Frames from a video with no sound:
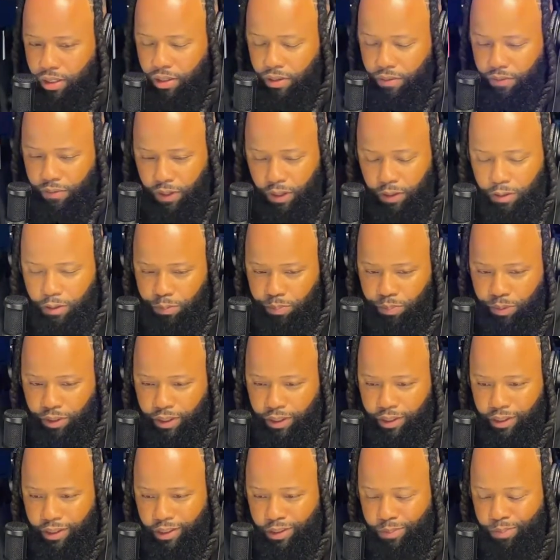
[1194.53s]
develops
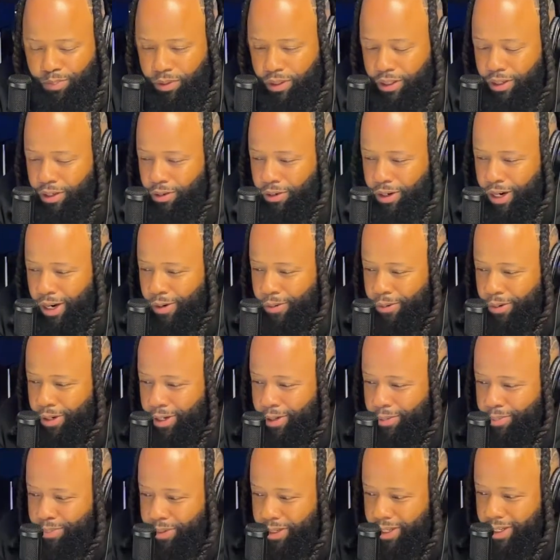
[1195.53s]
players, play the right
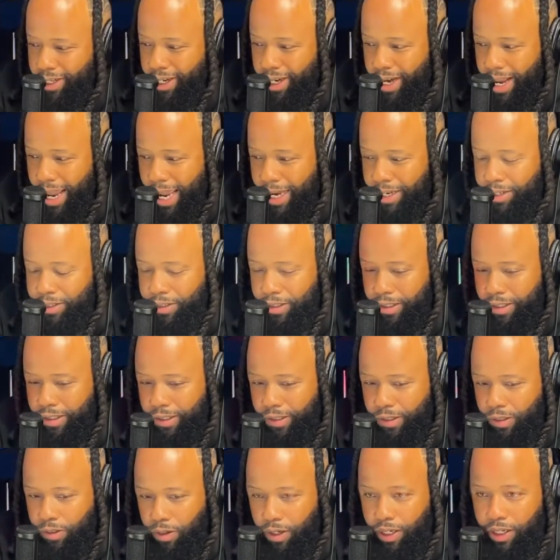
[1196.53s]
way, playing
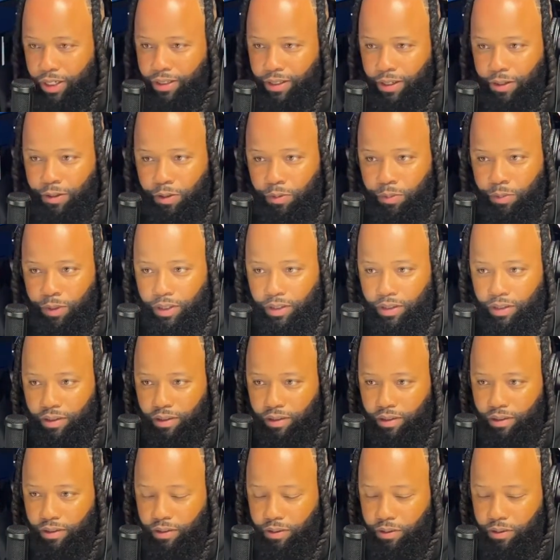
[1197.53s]
actually great tournaments.